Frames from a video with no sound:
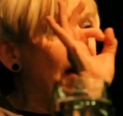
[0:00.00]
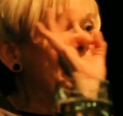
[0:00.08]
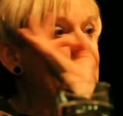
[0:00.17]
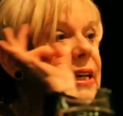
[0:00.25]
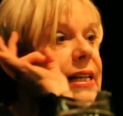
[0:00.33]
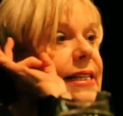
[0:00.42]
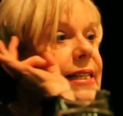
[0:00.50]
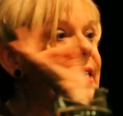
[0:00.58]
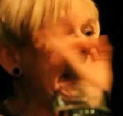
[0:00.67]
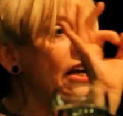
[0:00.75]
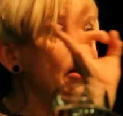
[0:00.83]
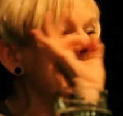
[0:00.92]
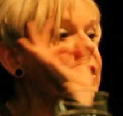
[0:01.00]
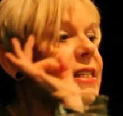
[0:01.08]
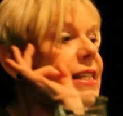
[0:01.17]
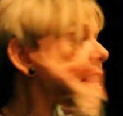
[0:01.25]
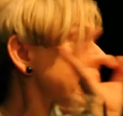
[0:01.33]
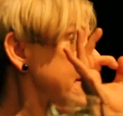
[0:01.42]
up in a single
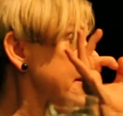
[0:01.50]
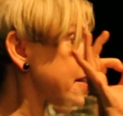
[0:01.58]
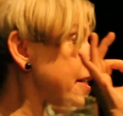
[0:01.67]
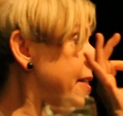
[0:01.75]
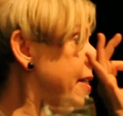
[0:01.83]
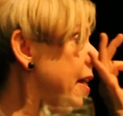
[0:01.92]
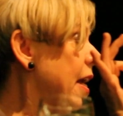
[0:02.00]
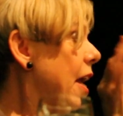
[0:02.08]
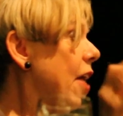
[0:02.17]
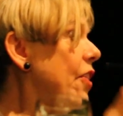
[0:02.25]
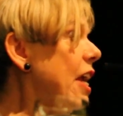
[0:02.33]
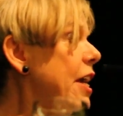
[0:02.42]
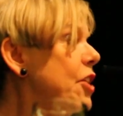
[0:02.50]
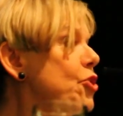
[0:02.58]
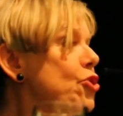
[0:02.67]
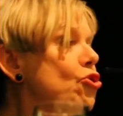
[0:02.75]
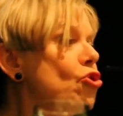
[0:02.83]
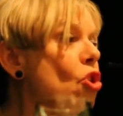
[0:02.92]
sentence the
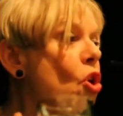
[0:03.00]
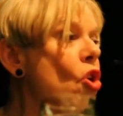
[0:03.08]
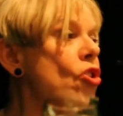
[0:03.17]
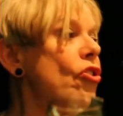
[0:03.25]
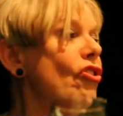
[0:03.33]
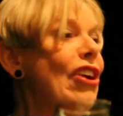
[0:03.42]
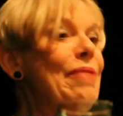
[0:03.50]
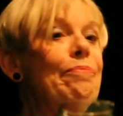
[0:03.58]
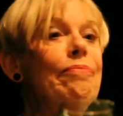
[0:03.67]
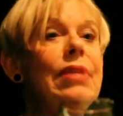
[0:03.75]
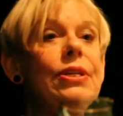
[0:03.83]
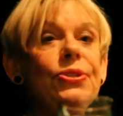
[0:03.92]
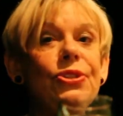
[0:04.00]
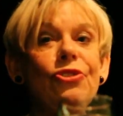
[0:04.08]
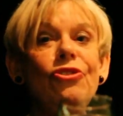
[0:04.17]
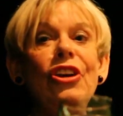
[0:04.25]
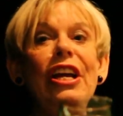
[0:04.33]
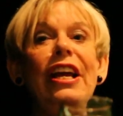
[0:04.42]
extraordinary
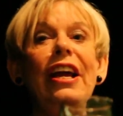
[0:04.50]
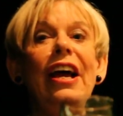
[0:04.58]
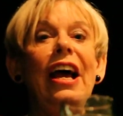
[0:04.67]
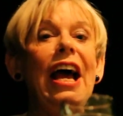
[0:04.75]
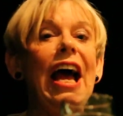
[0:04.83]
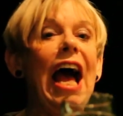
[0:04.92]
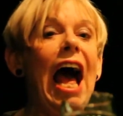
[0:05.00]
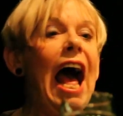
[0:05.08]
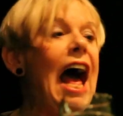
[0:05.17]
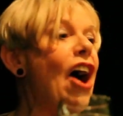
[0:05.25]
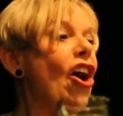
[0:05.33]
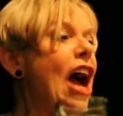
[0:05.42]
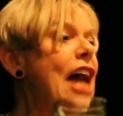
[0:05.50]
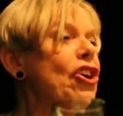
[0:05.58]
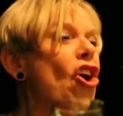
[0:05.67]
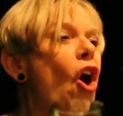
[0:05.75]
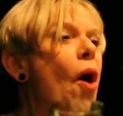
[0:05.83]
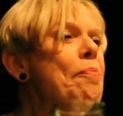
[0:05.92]
mystery
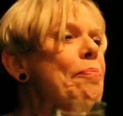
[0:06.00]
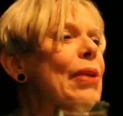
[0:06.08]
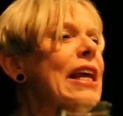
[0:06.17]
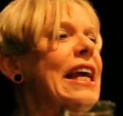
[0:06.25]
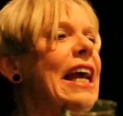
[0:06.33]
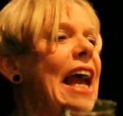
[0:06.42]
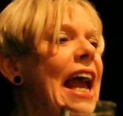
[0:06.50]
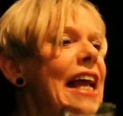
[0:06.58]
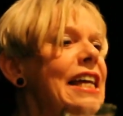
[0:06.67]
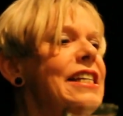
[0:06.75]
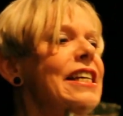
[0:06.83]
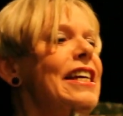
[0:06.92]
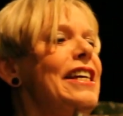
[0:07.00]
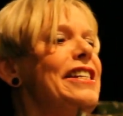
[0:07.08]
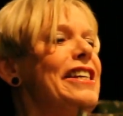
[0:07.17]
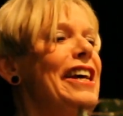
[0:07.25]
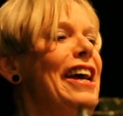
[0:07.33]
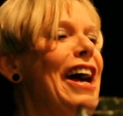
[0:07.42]
and
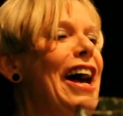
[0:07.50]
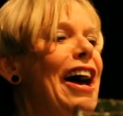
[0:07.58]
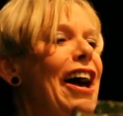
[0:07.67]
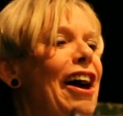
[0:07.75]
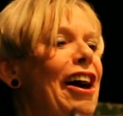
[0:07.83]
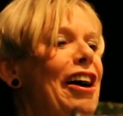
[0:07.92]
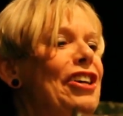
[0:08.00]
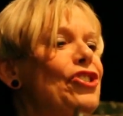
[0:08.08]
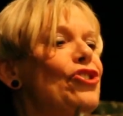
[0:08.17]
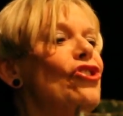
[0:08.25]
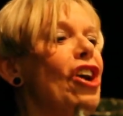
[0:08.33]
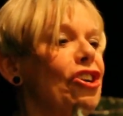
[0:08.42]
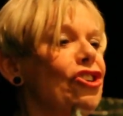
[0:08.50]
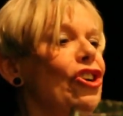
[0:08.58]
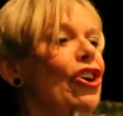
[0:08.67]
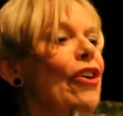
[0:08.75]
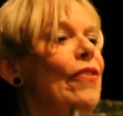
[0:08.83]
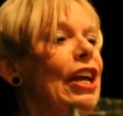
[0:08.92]
complicated
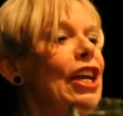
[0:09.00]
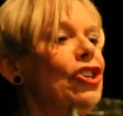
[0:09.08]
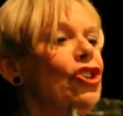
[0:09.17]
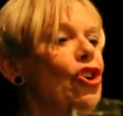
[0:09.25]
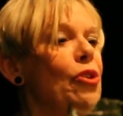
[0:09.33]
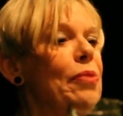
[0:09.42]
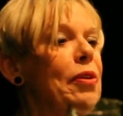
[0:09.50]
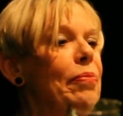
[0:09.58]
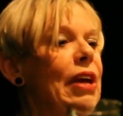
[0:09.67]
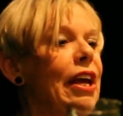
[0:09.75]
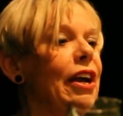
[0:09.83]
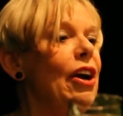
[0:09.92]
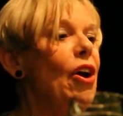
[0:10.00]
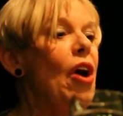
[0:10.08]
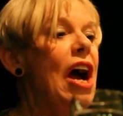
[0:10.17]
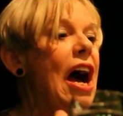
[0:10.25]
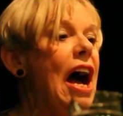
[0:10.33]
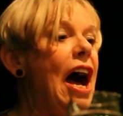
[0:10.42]
structure of each human being.
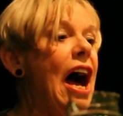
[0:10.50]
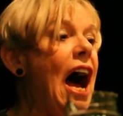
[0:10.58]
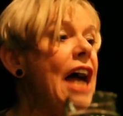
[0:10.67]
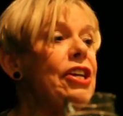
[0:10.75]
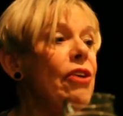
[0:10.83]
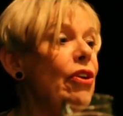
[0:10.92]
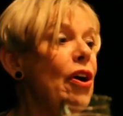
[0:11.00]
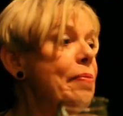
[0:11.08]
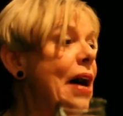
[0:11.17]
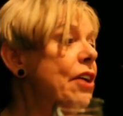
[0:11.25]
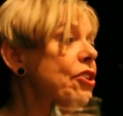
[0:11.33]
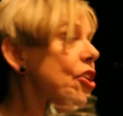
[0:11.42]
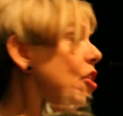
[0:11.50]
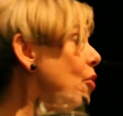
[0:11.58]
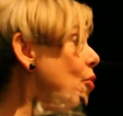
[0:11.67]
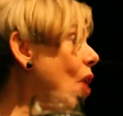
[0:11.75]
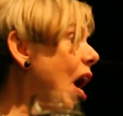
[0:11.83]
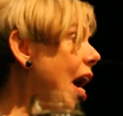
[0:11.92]
I don't know about
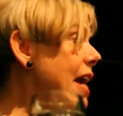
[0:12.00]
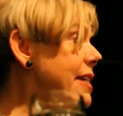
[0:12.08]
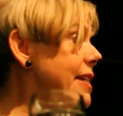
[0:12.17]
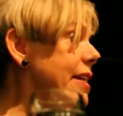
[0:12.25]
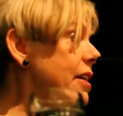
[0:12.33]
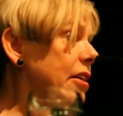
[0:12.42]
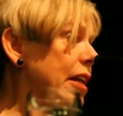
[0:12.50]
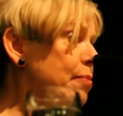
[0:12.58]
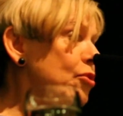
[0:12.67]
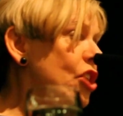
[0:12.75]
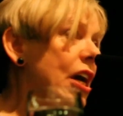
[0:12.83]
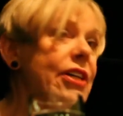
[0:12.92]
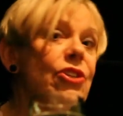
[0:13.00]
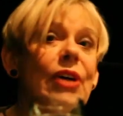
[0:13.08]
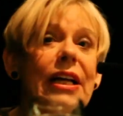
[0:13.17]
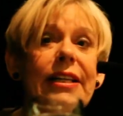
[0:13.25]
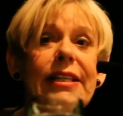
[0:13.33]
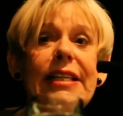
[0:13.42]
you, I still am trying
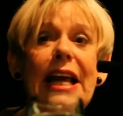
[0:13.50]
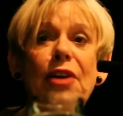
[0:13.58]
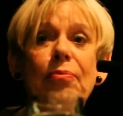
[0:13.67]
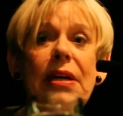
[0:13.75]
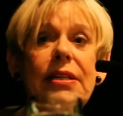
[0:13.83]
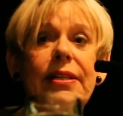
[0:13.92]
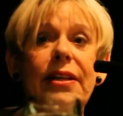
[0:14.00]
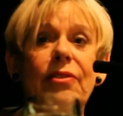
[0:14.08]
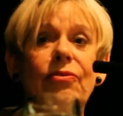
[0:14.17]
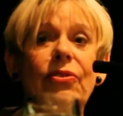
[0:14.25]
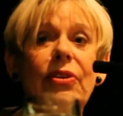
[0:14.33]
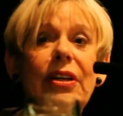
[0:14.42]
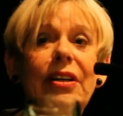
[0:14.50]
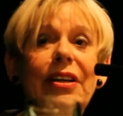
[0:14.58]
to understand myself.